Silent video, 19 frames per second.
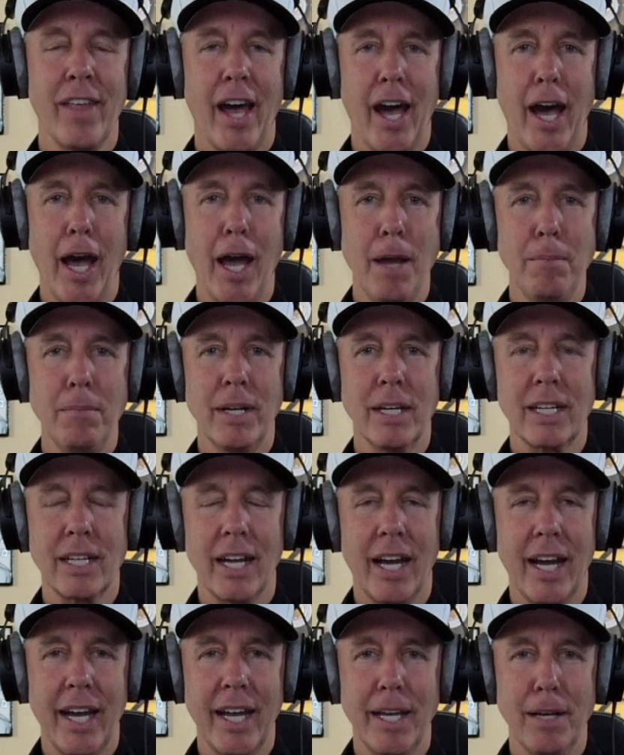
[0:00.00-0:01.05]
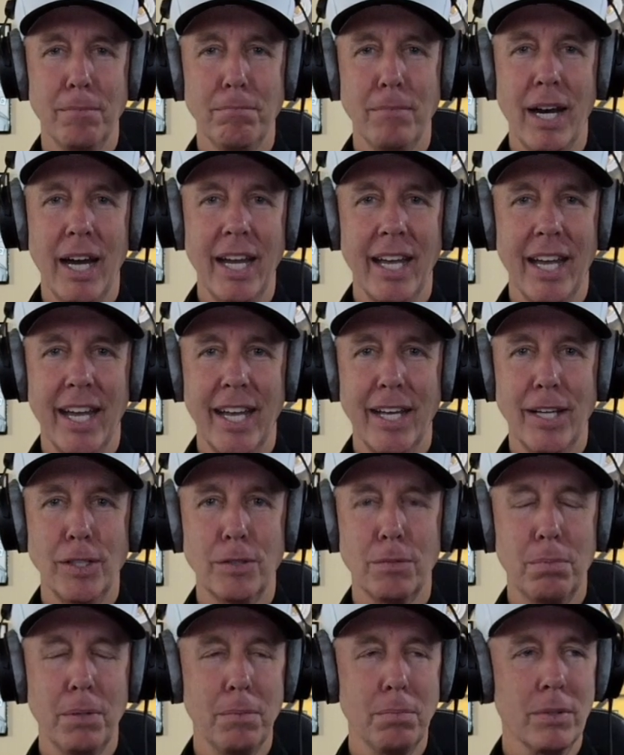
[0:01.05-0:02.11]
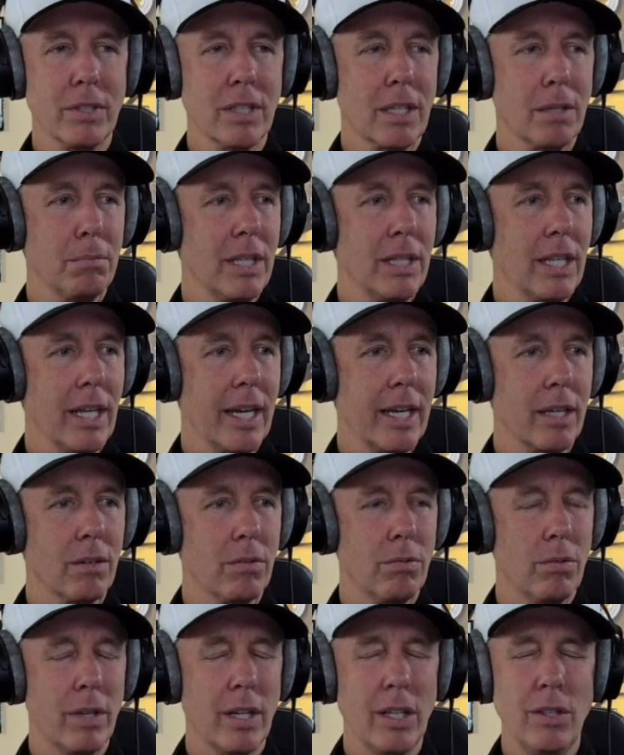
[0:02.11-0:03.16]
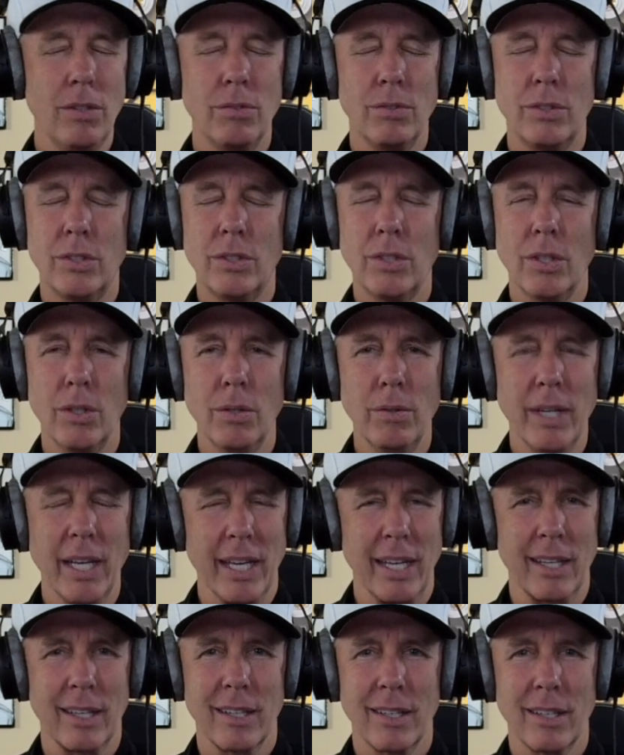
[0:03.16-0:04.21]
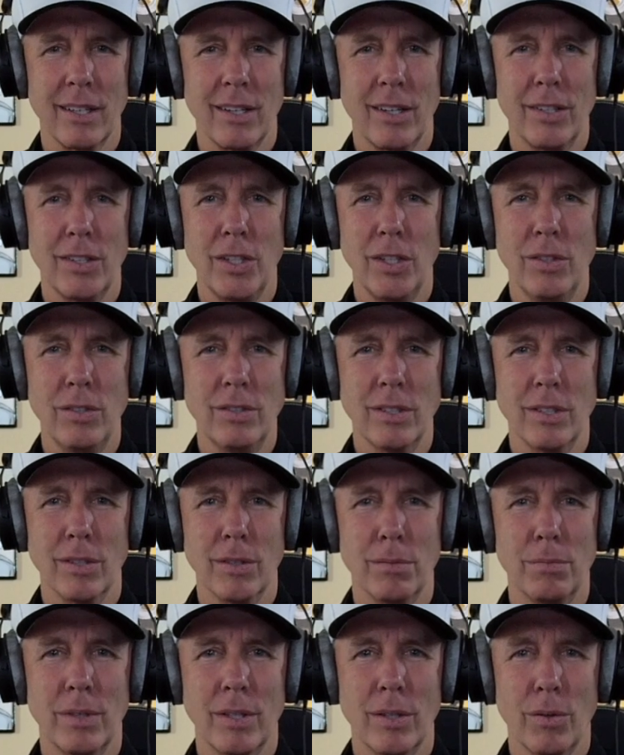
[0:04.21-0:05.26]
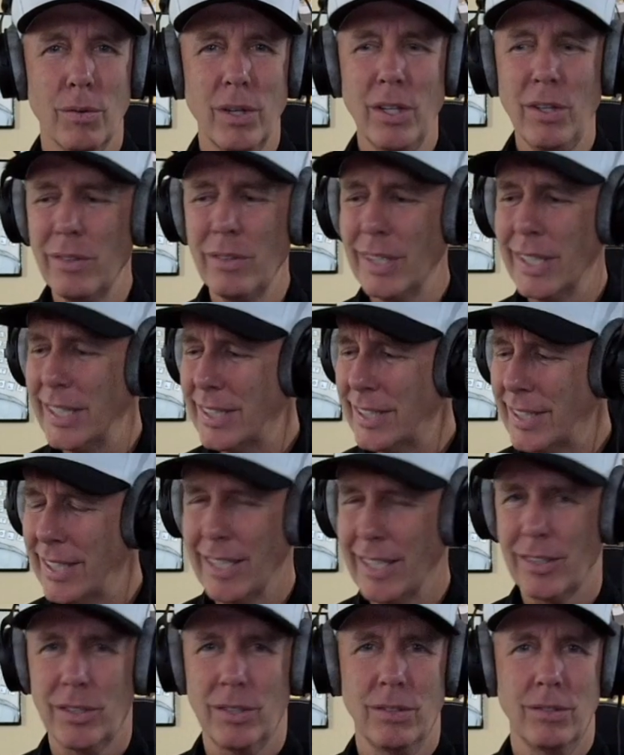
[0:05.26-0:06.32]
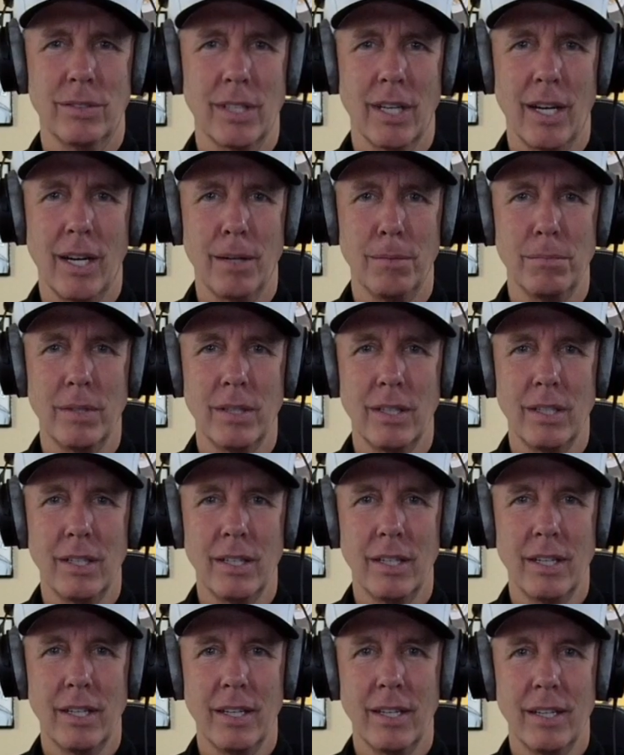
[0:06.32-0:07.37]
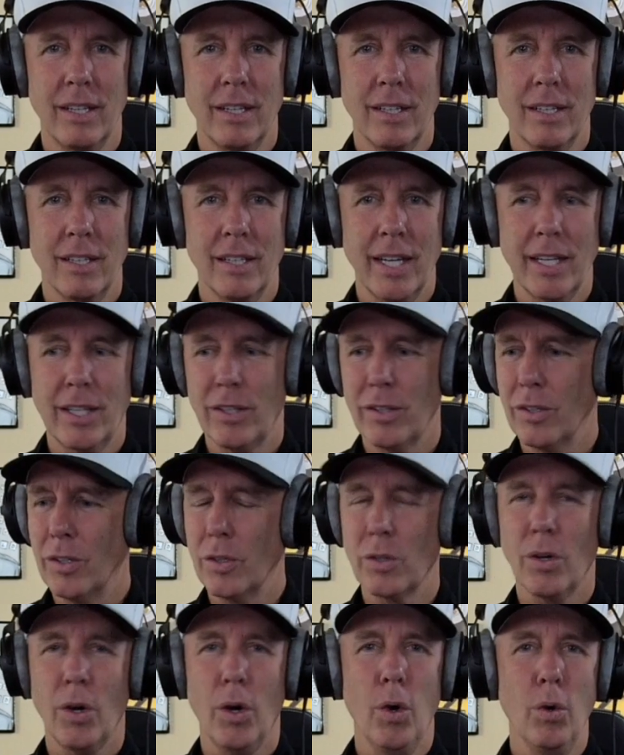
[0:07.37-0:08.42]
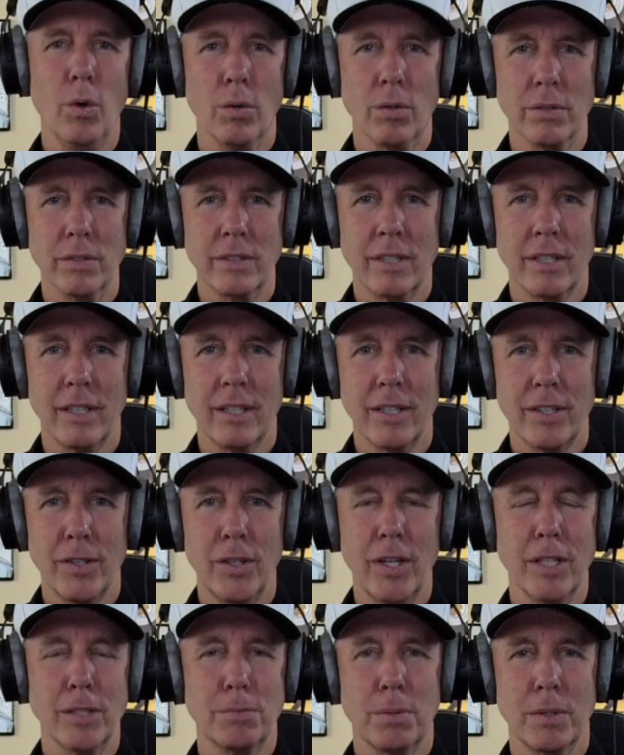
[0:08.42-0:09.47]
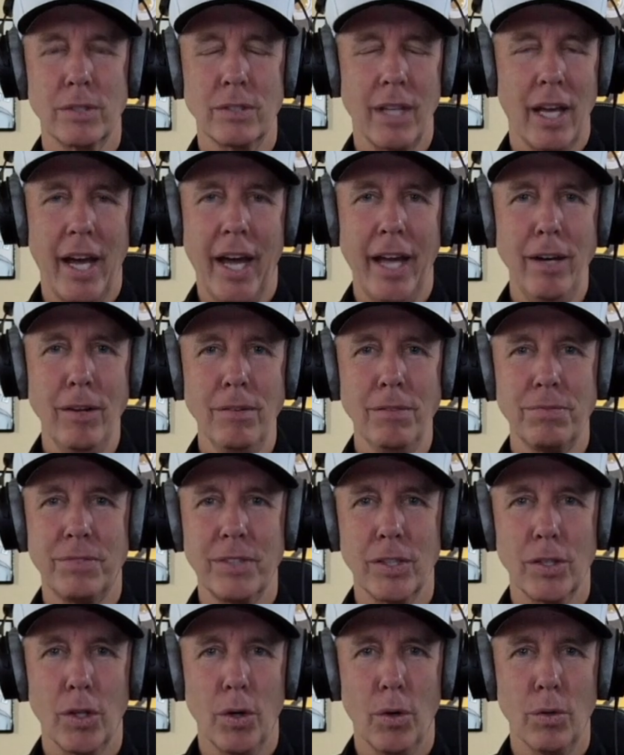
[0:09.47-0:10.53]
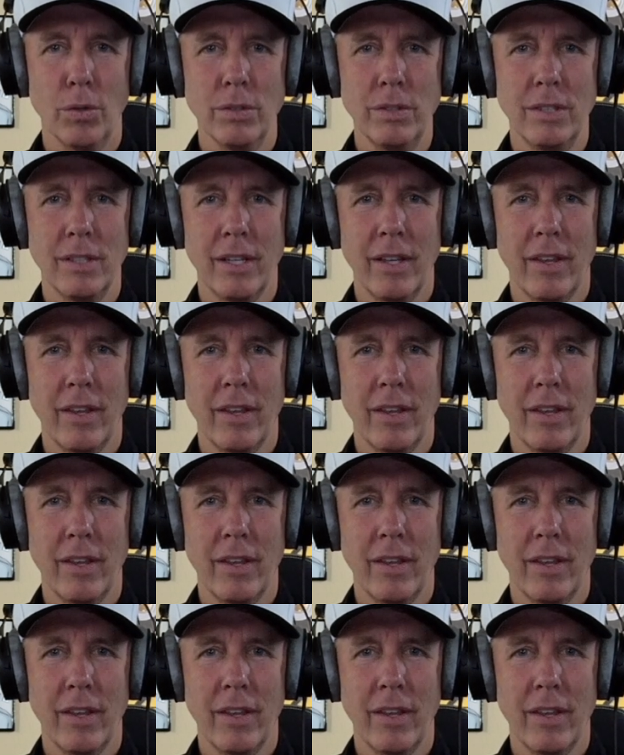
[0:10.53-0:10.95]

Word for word: I'm a guy at my age, people look at me like, what are you doing on YouTube? What are you listening to, Tom? Like, you're old. You're not supposed to. I don't feel old.